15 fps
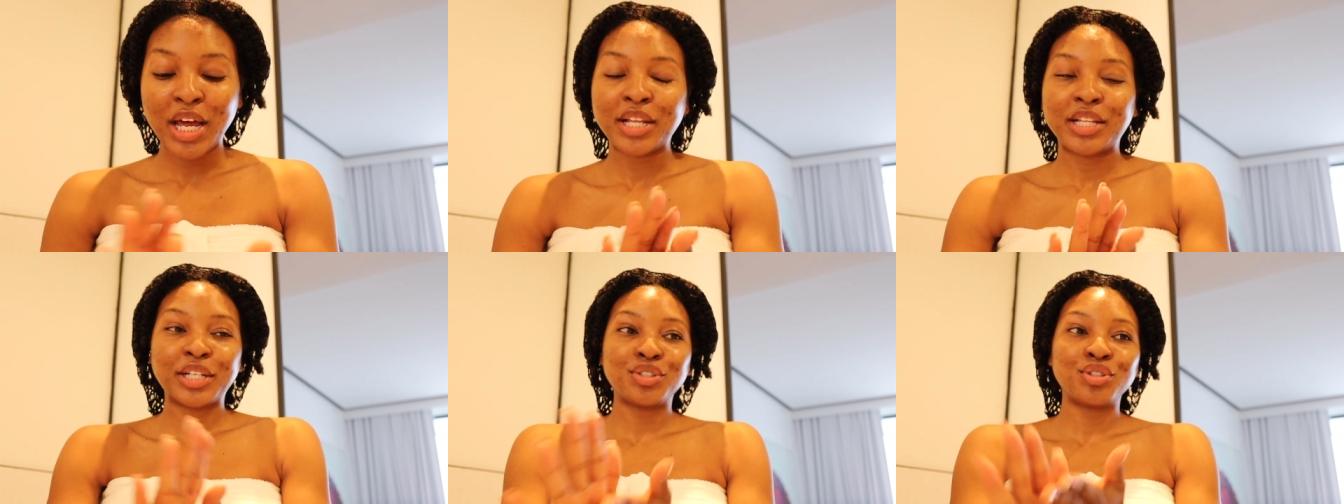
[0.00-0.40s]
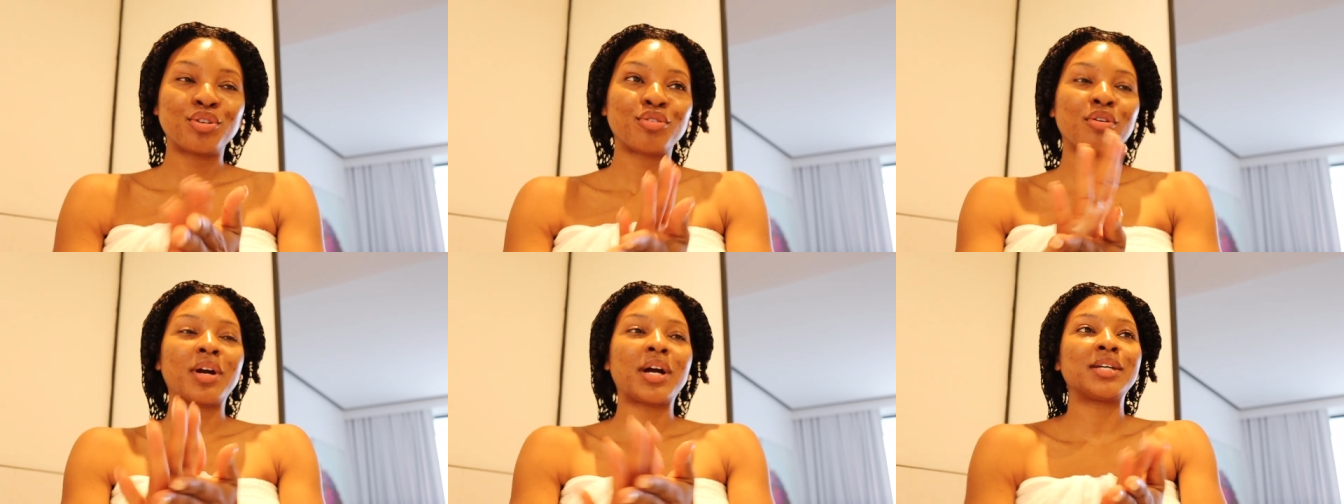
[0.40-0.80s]
that your
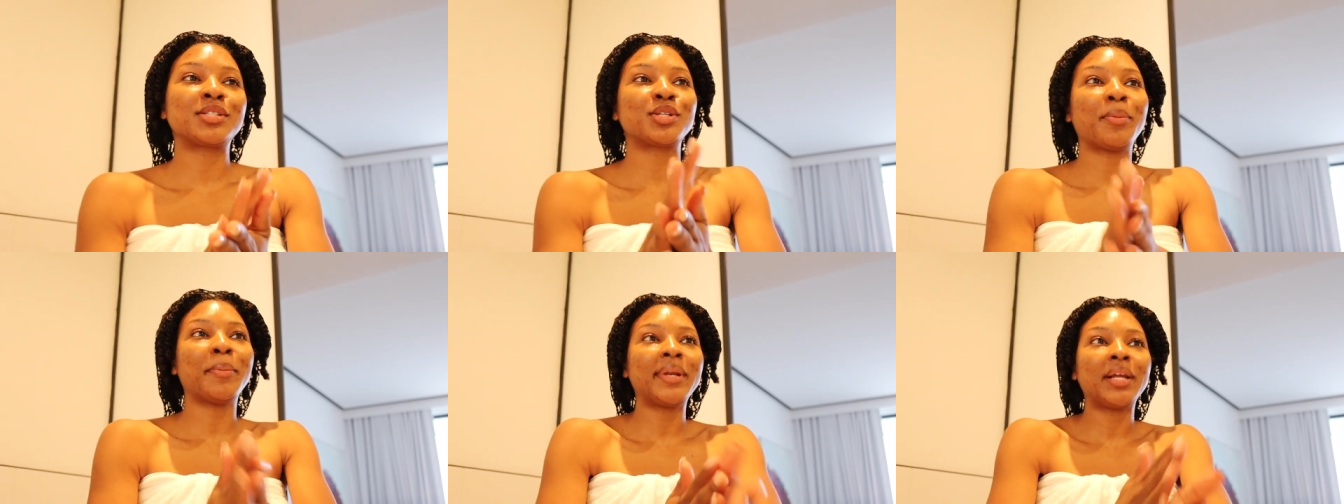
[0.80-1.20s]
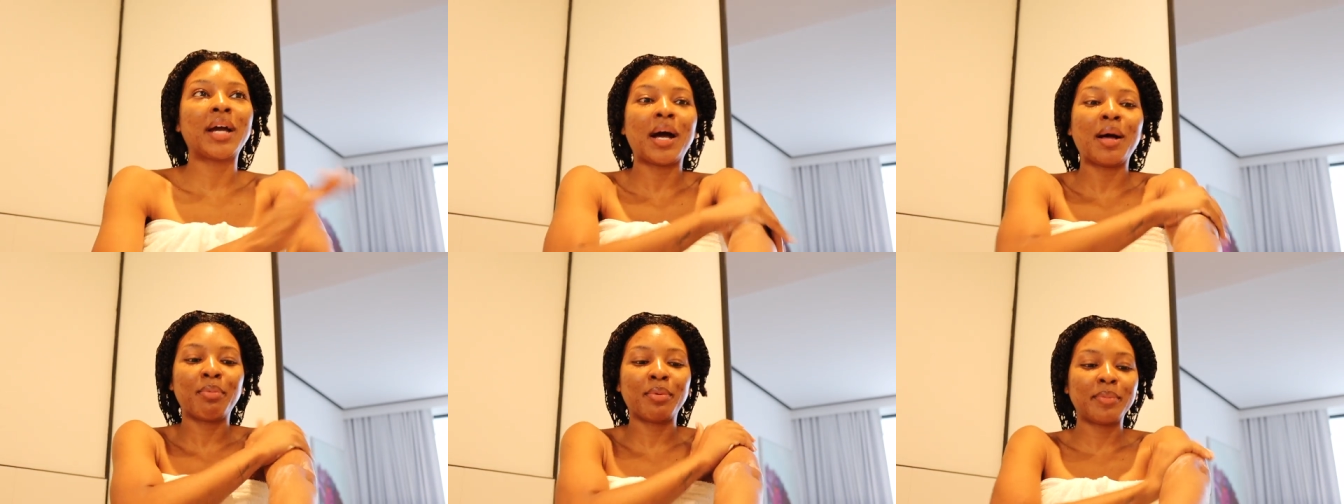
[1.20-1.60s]
girl got so many
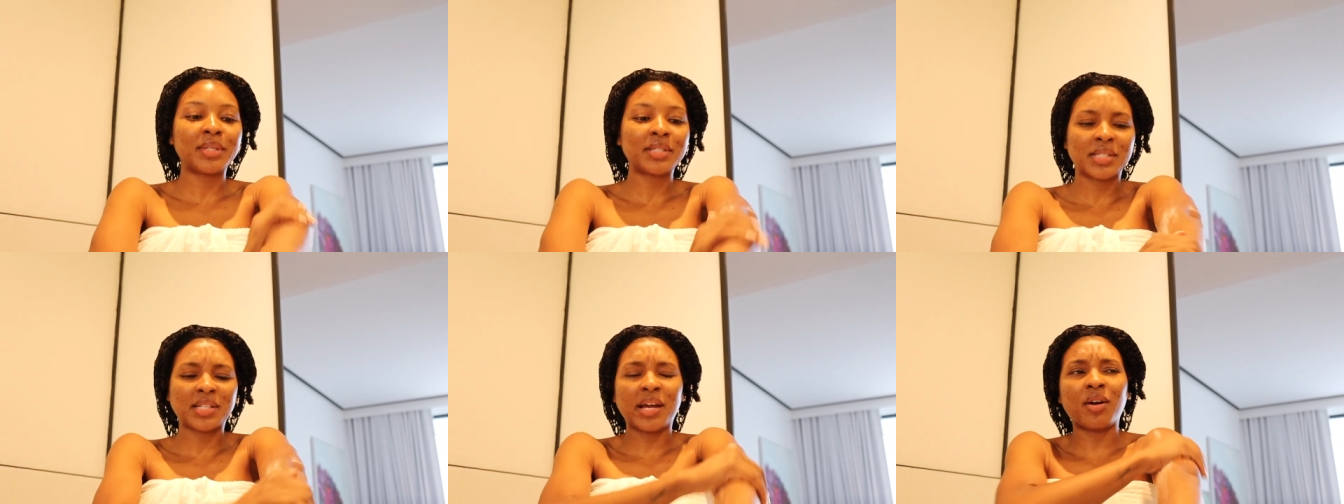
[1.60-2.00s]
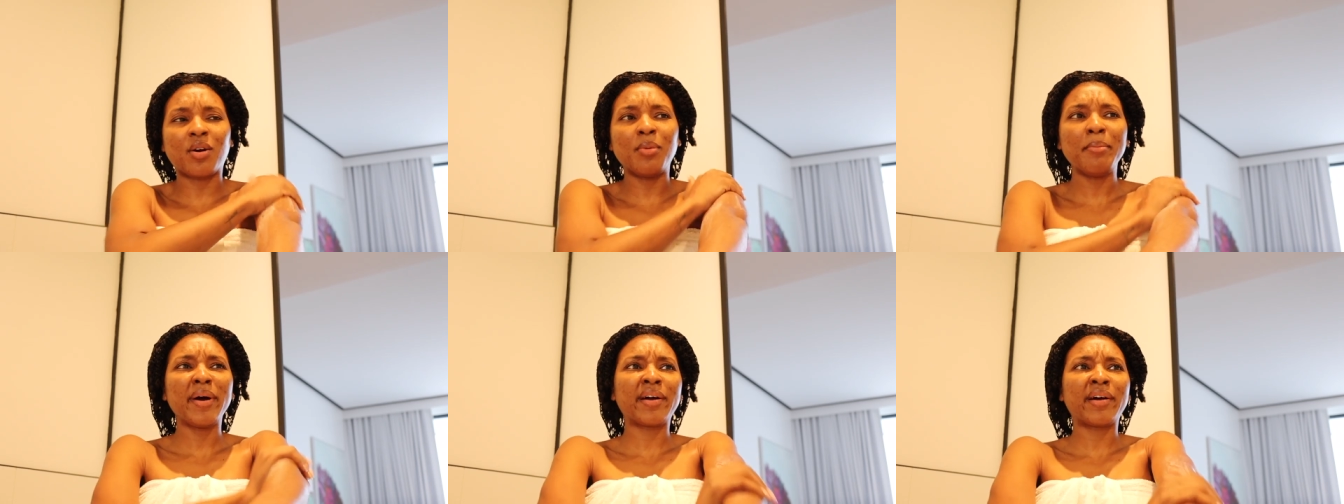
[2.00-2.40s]
compliments like
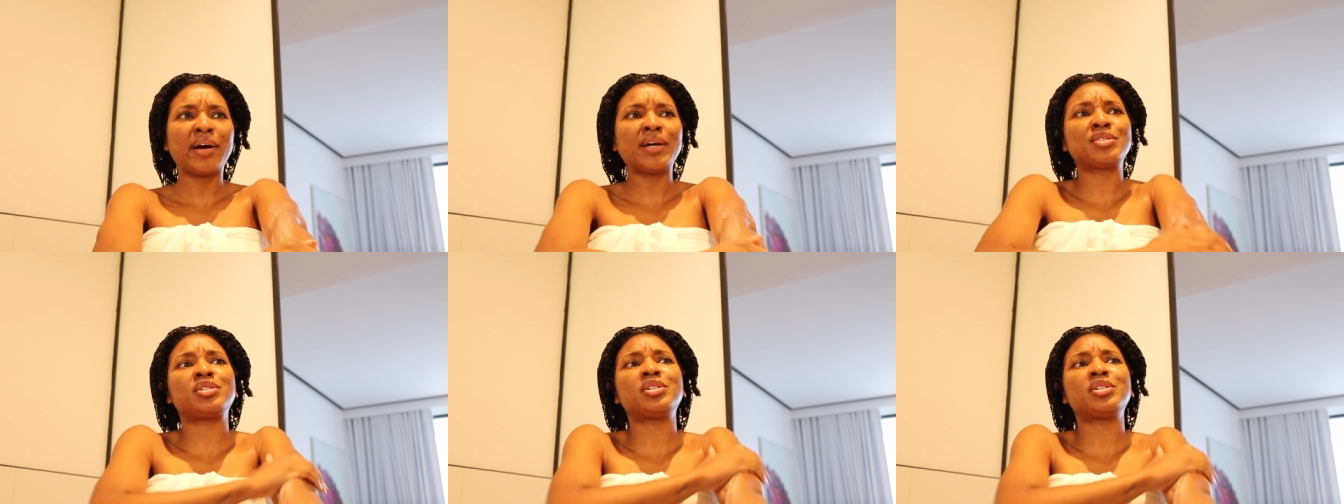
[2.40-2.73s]
oh my god